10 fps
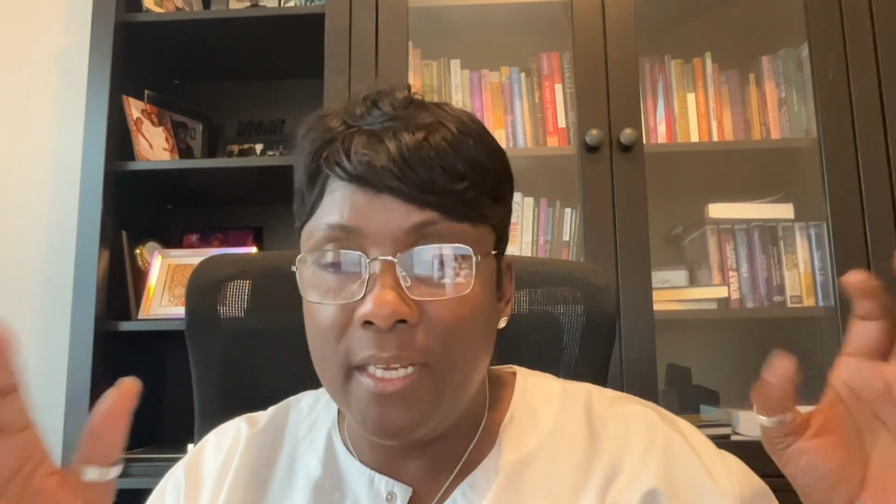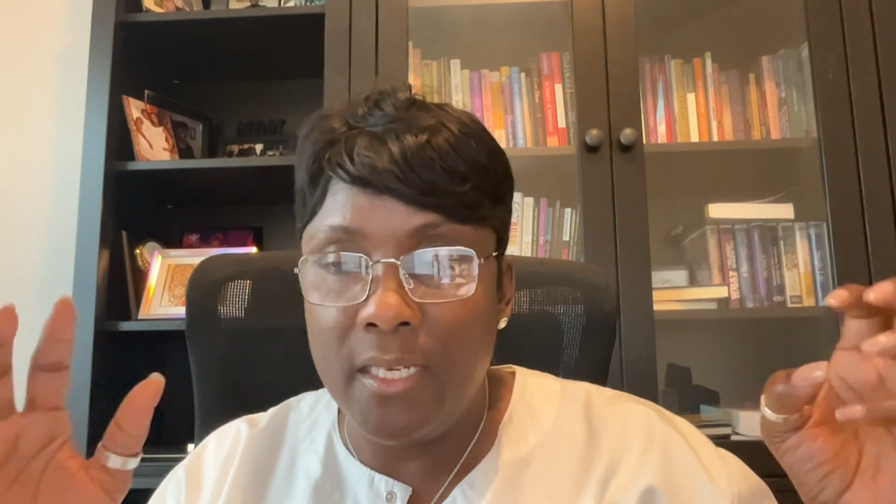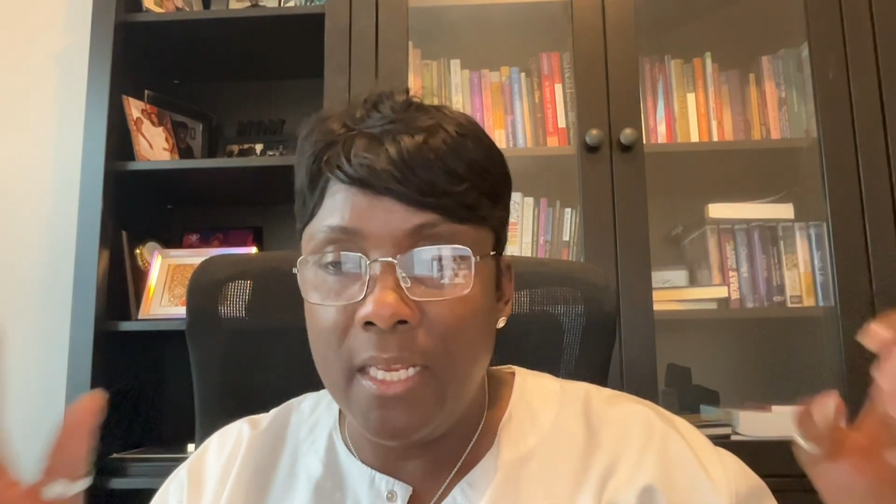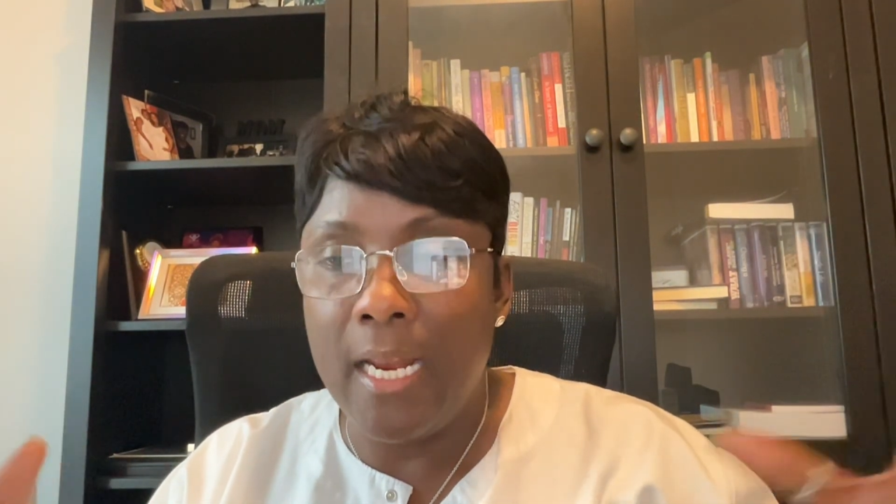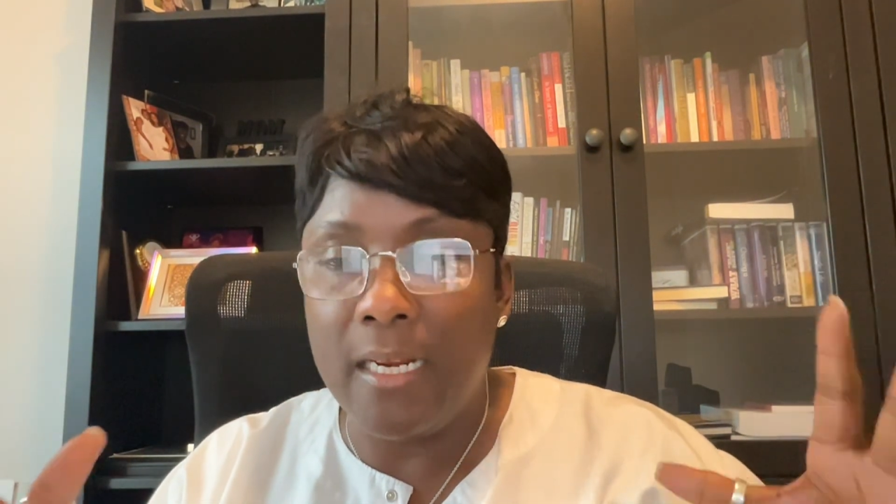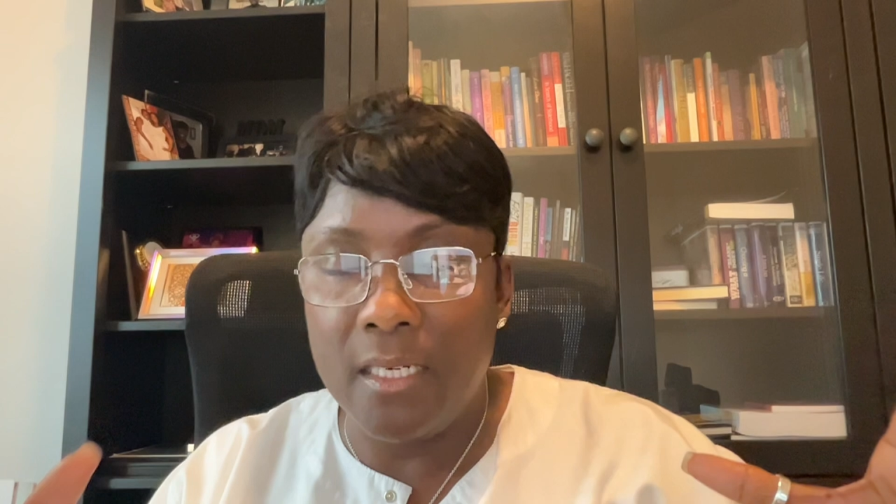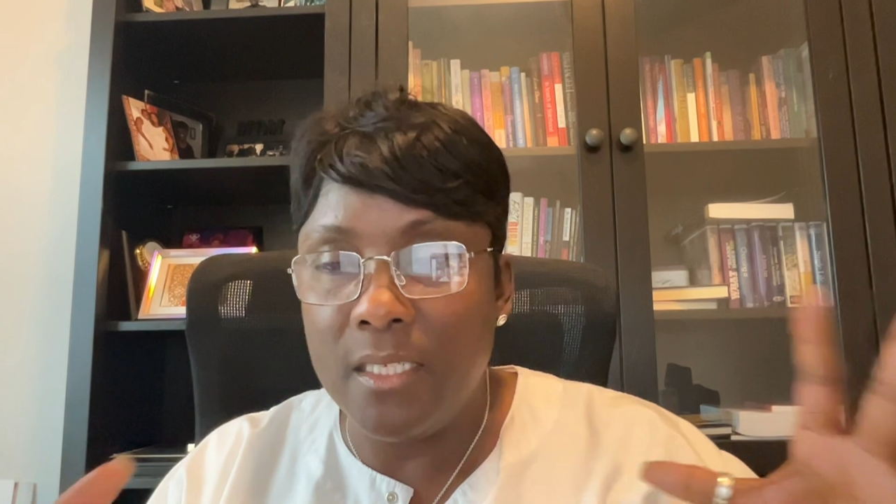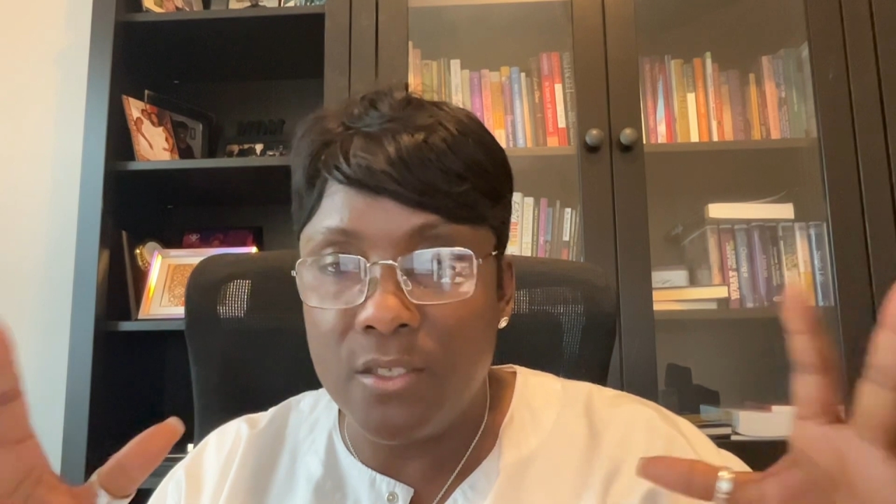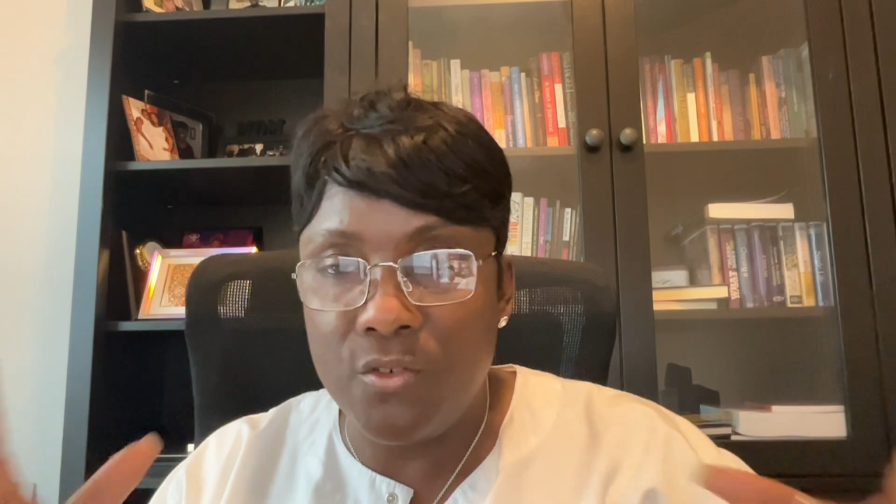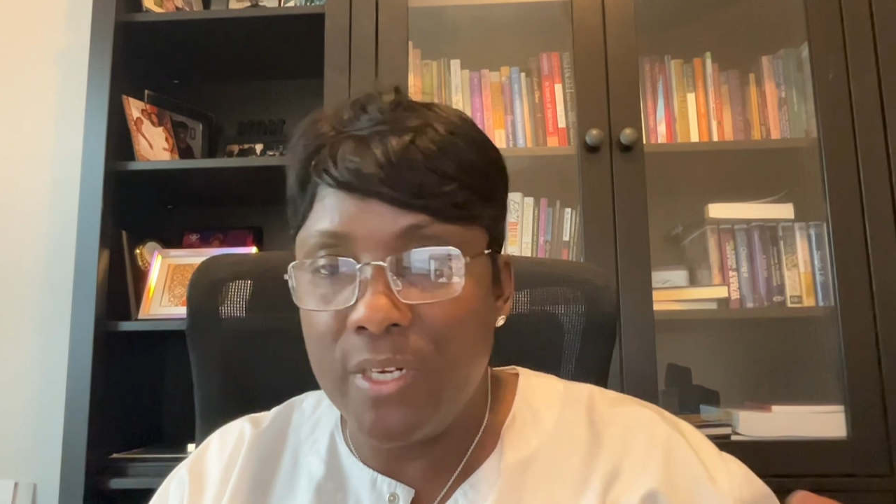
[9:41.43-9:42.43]
and get out of the
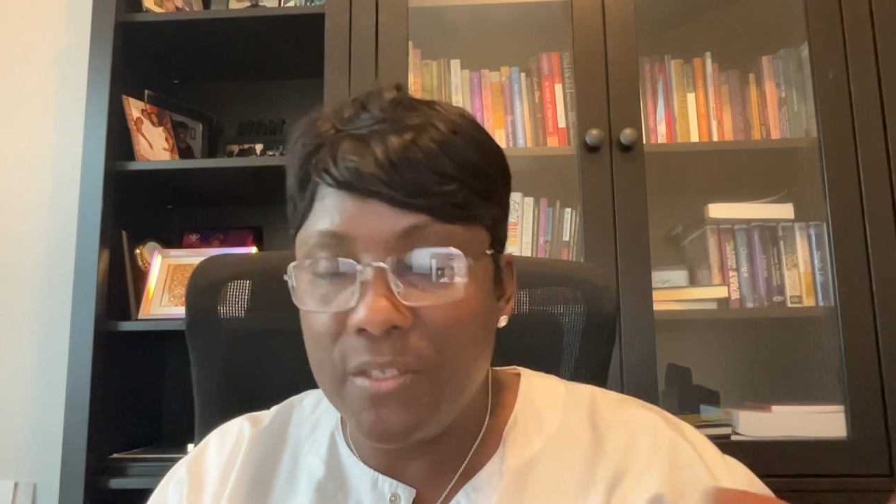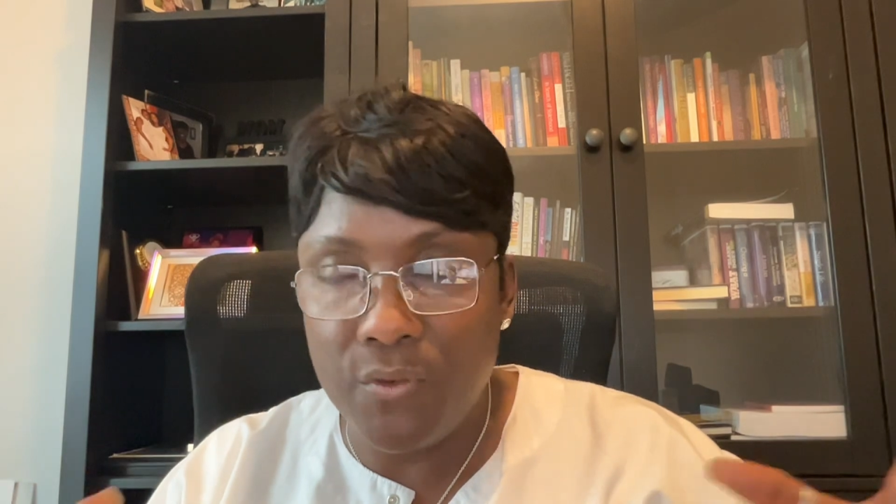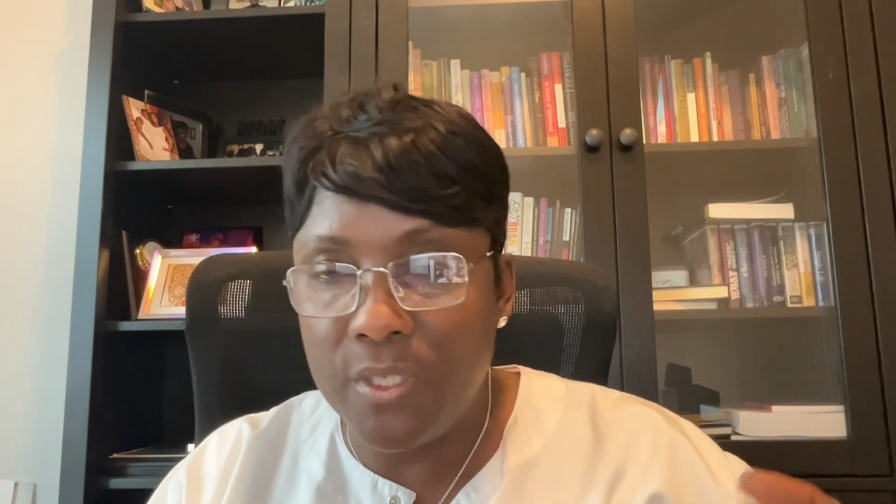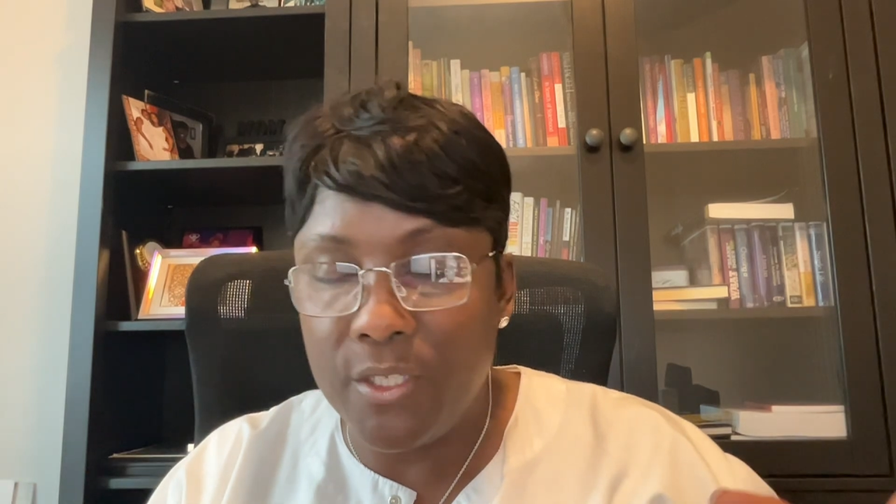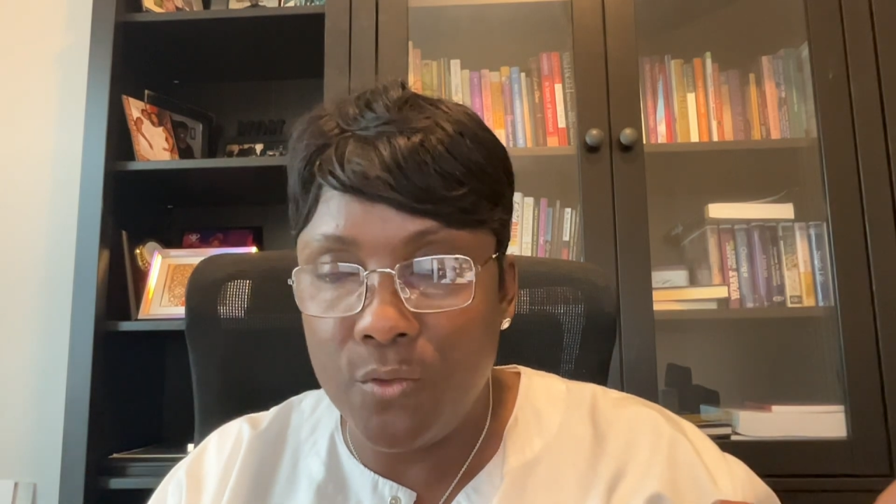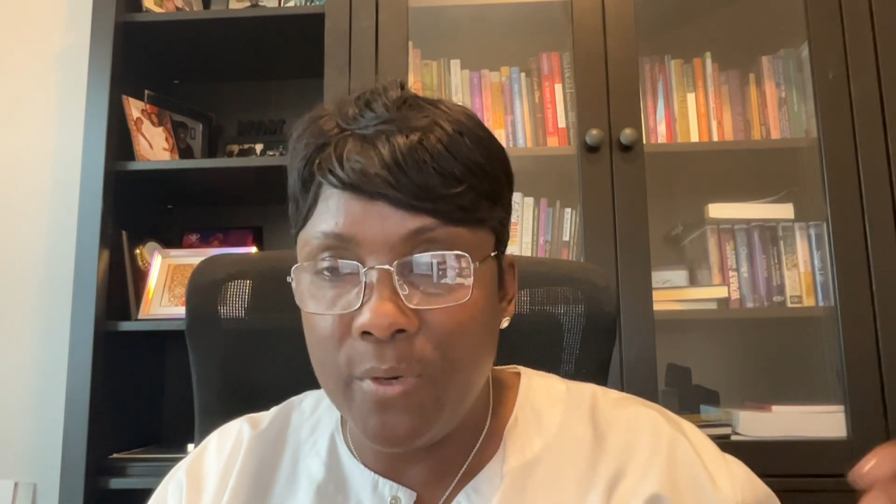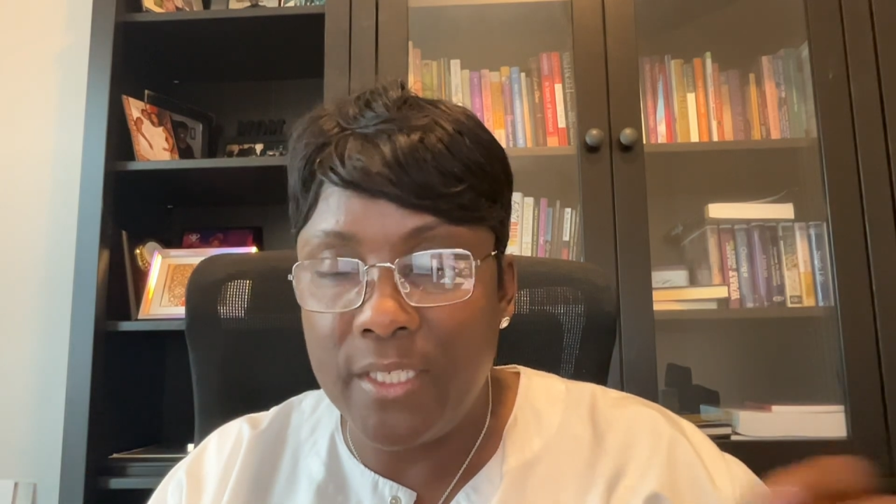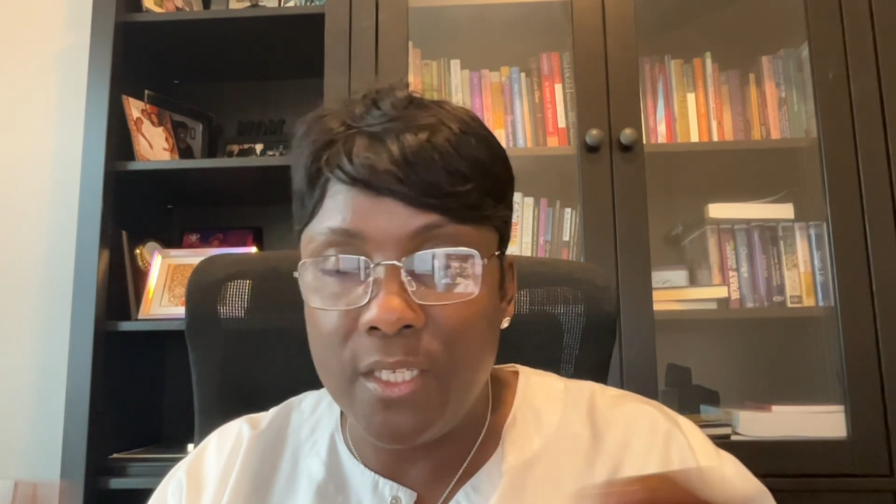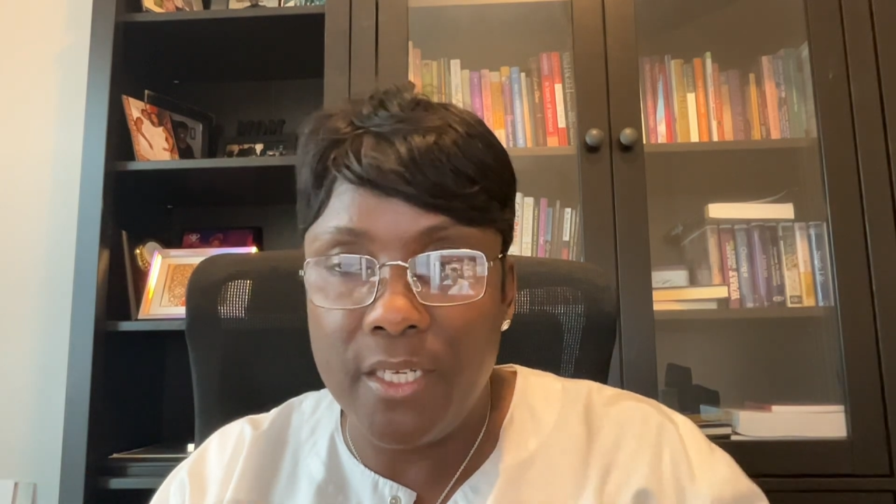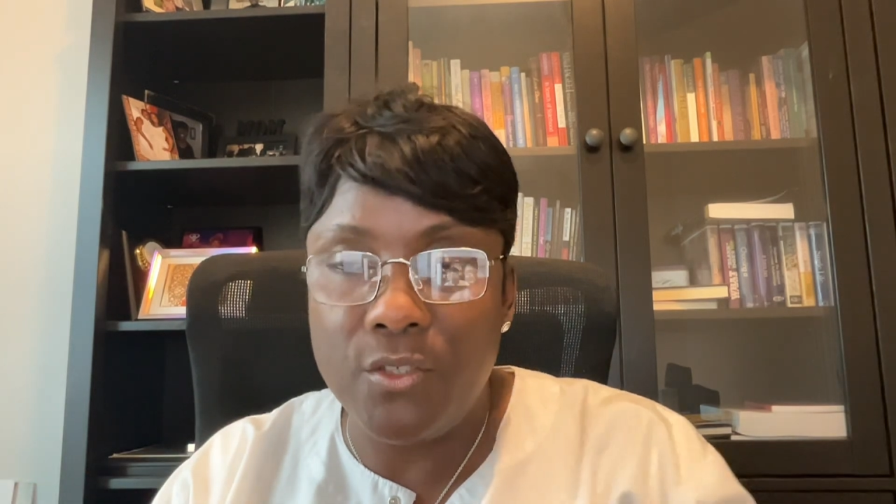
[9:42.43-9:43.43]
stressful situation